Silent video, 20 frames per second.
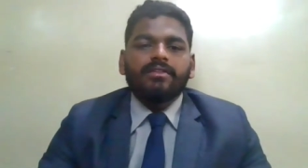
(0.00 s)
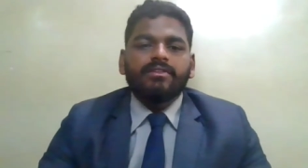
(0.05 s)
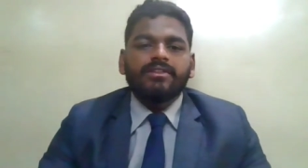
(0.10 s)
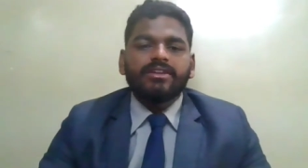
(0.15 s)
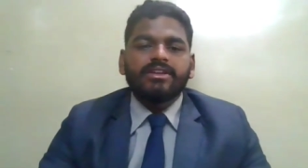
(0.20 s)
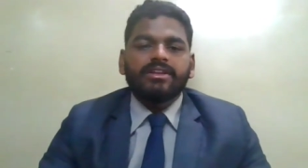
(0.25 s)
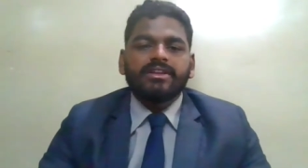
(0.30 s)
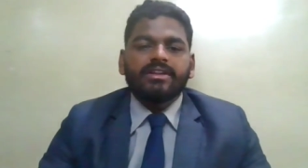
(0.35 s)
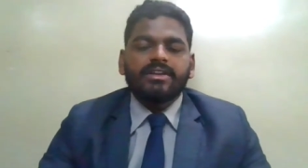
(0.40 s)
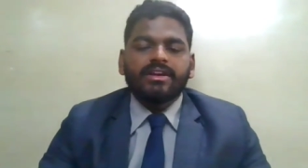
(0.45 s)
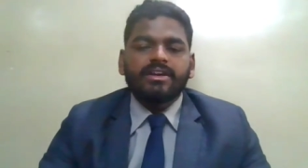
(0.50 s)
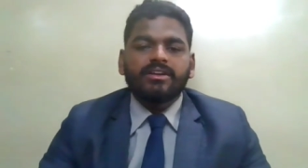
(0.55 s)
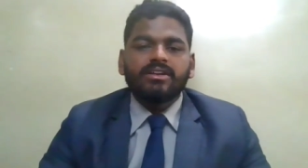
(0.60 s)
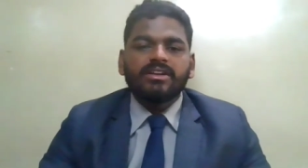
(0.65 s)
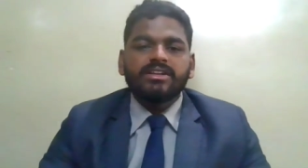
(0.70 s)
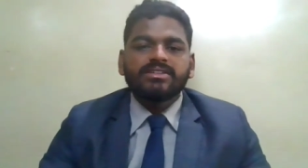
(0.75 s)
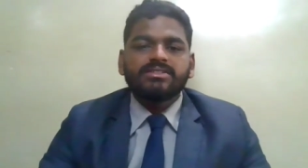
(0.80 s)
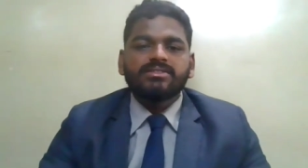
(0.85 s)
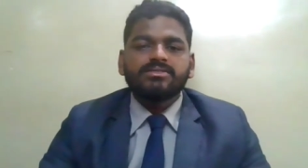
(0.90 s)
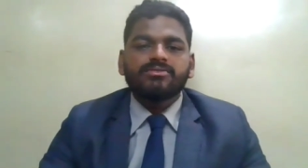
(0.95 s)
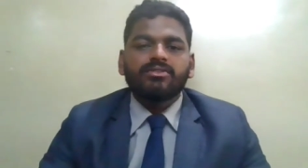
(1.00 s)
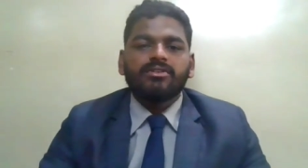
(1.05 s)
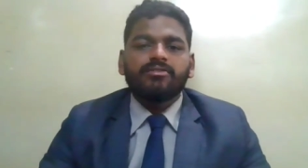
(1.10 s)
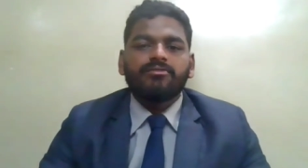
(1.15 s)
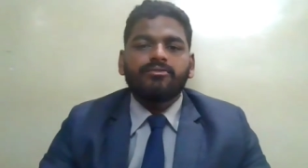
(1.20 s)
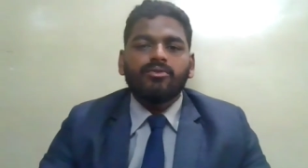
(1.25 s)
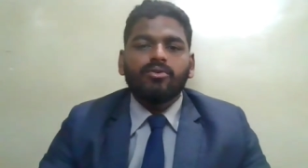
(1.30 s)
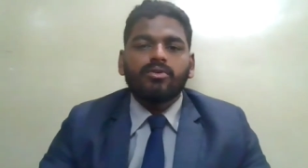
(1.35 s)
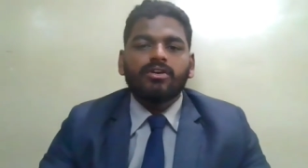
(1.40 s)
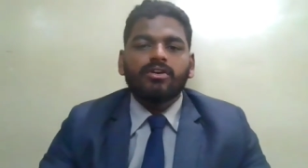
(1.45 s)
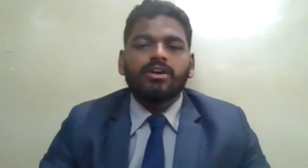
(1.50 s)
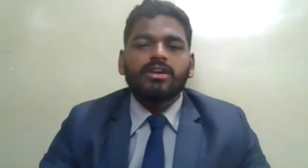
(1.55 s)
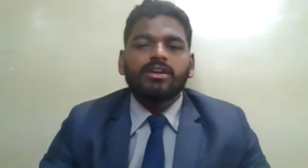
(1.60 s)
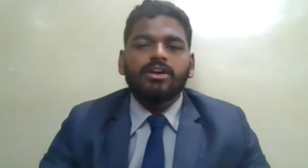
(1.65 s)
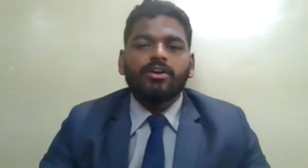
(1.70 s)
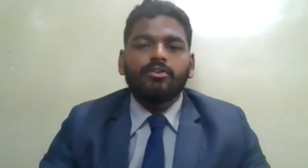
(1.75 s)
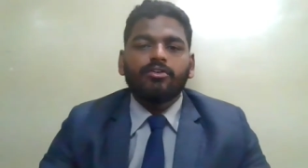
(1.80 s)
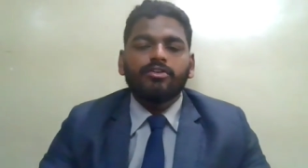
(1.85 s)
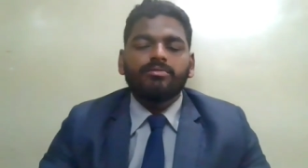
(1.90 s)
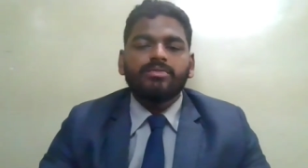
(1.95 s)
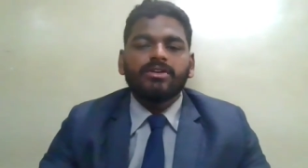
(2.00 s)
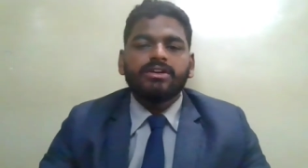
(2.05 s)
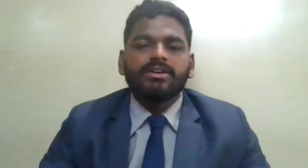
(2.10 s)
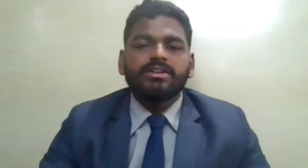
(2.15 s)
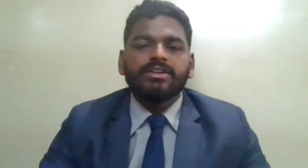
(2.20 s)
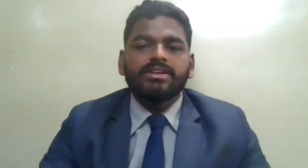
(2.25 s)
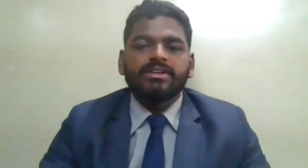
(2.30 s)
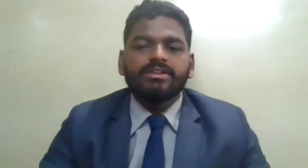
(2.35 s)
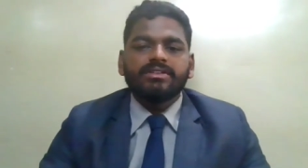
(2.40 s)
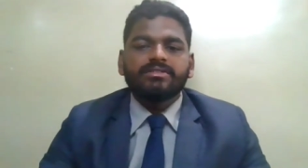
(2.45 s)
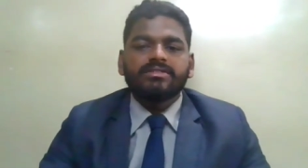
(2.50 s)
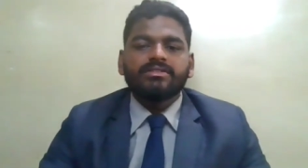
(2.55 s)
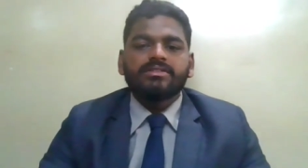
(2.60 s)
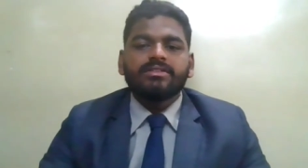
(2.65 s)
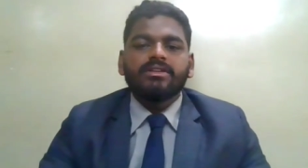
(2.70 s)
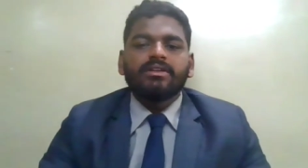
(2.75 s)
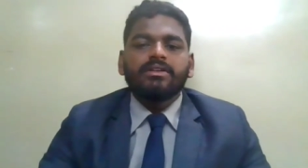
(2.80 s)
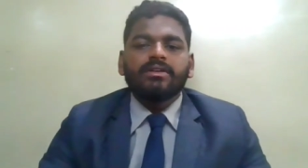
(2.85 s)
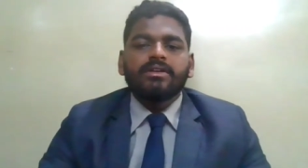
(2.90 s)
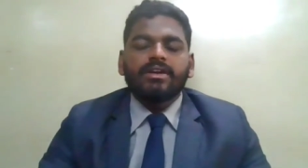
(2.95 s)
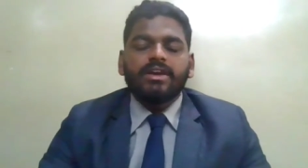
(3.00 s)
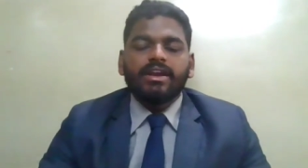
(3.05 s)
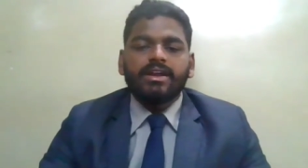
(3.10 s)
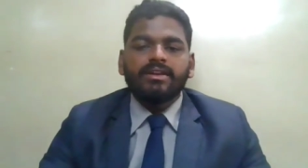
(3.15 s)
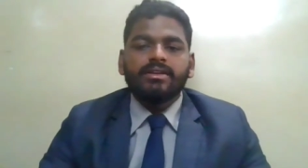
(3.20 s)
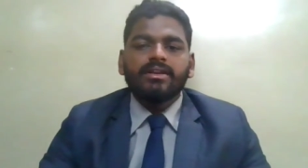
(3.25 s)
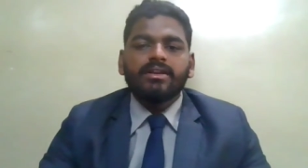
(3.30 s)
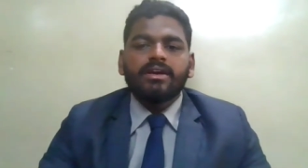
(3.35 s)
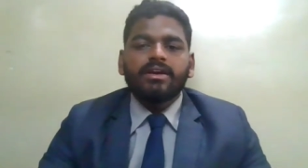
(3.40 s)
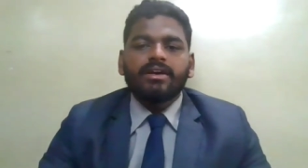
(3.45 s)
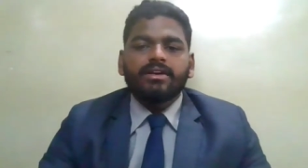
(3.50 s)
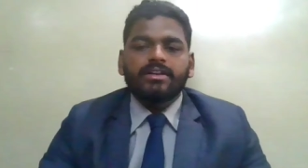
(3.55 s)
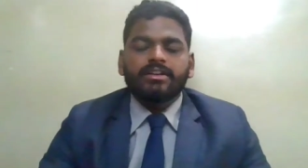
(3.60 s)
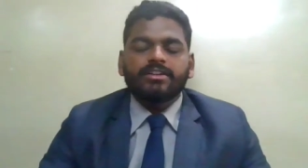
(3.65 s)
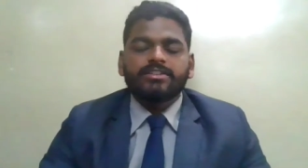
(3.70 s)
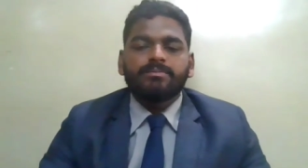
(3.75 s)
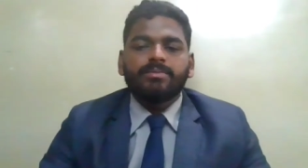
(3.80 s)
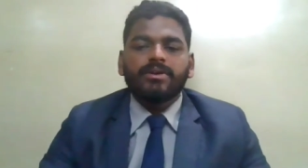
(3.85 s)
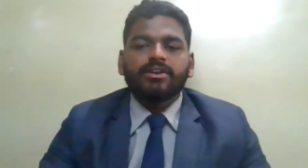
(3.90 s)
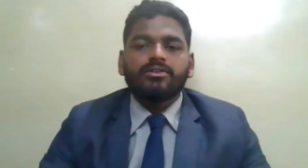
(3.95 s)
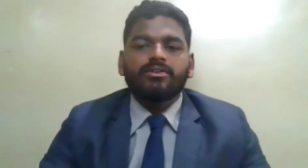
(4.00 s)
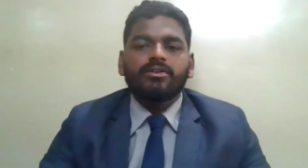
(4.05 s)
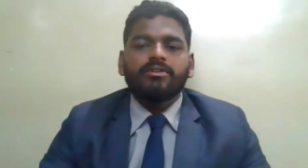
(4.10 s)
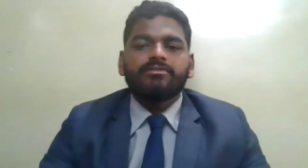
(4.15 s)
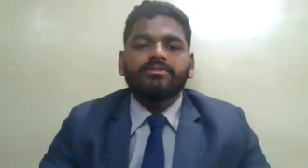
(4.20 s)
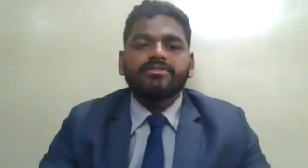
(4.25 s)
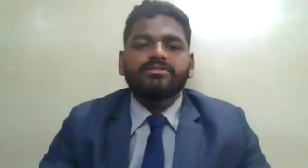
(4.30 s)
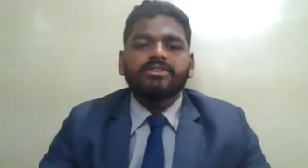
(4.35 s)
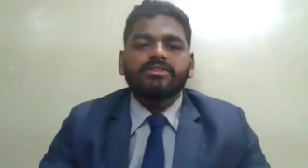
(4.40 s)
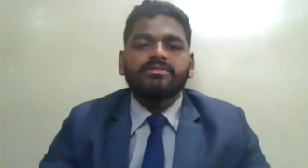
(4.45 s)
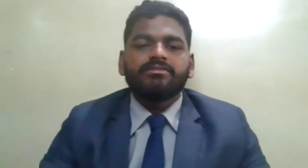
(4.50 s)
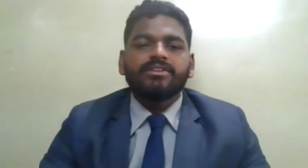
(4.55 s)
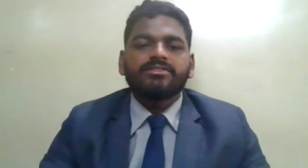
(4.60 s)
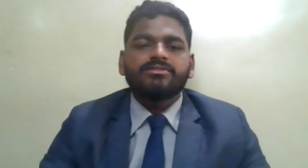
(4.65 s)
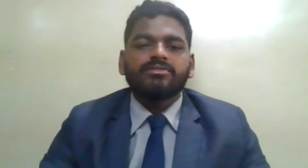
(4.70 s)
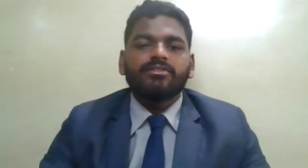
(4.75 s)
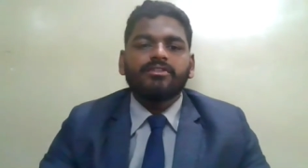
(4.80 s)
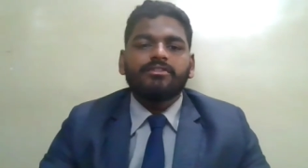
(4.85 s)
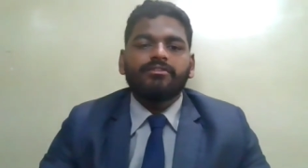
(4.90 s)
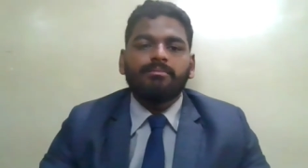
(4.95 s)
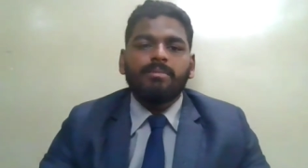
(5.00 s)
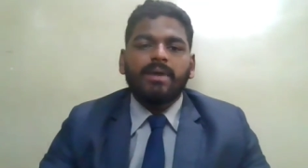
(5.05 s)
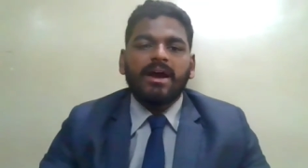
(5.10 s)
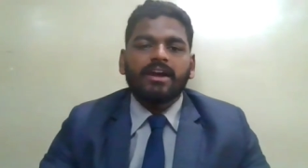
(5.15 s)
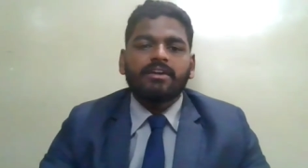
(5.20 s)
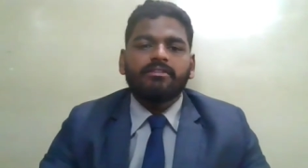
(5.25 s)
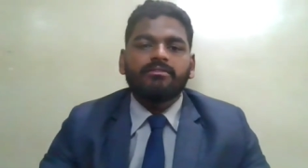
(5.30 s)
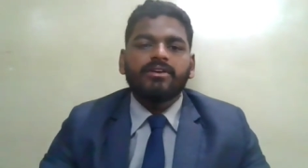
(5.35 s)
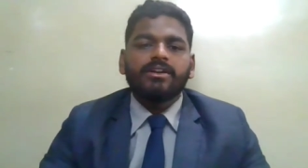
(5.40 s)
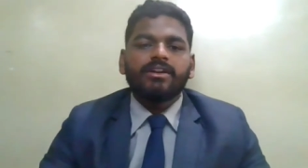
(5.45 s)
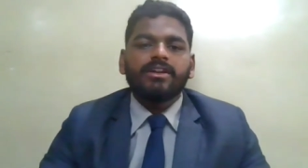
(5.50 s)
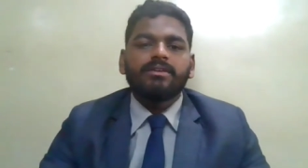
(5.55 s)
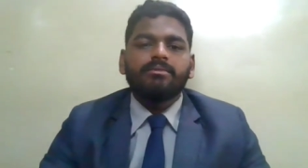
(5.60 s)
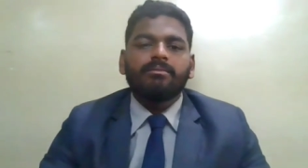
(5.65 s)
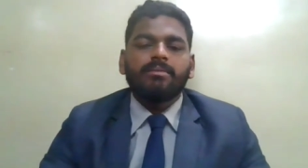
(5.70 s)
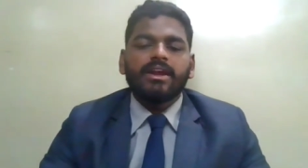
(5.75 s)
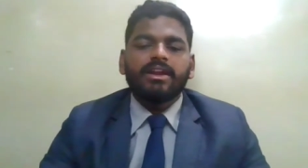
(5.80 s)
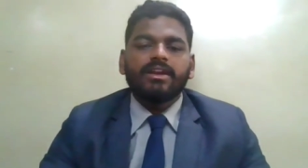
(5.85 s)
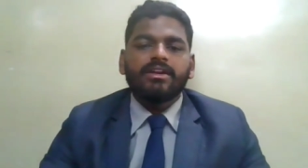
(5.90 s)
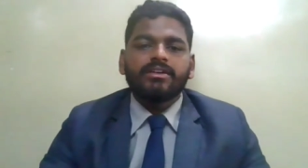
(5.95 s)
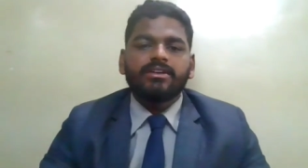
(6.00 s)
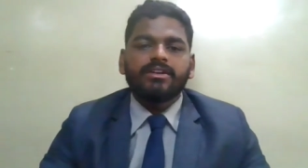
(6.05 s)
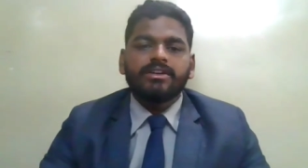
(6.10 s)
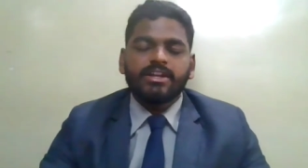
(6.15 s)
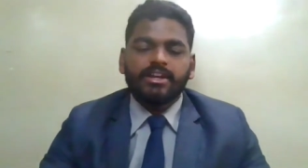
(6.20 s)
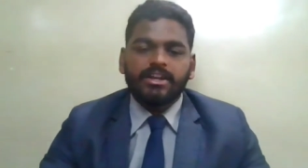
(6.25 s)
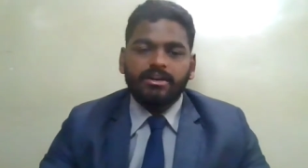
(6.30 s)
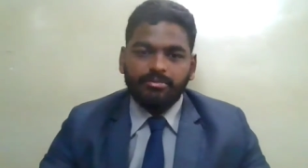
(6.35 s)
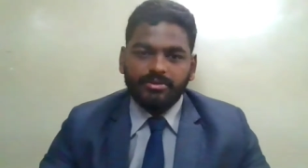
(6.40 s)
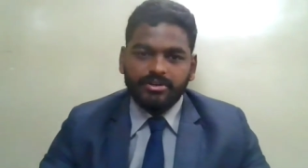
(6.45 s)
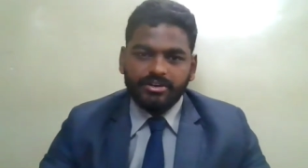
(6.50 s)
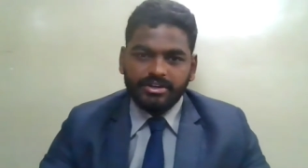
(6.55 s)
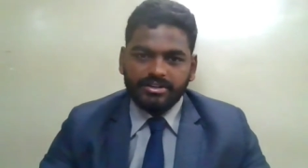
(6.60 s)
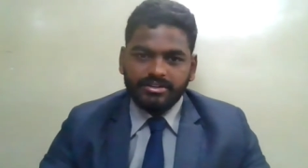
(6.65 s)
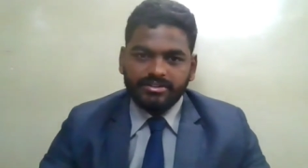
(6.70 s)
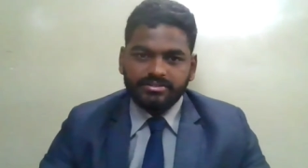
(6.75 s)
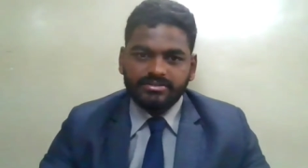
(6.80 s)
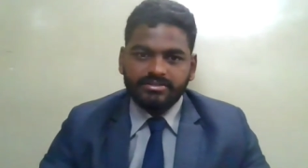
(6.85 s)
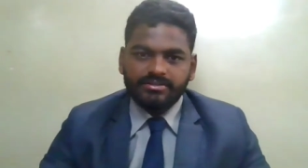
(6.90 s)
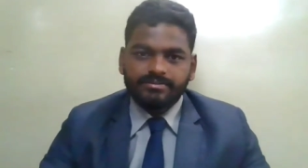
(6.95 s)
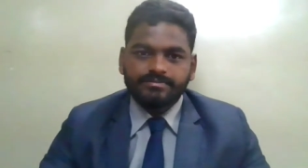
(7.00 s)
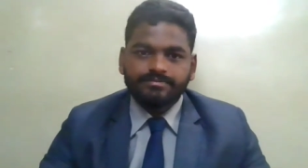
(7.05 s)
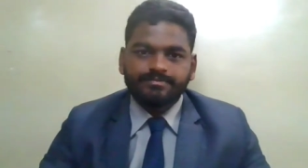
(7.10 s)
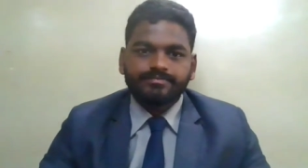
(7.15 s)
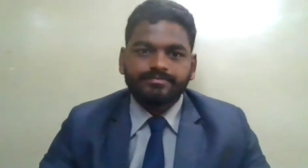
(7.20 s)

The regulations of local government is in respect of reservation of backward and minority communities.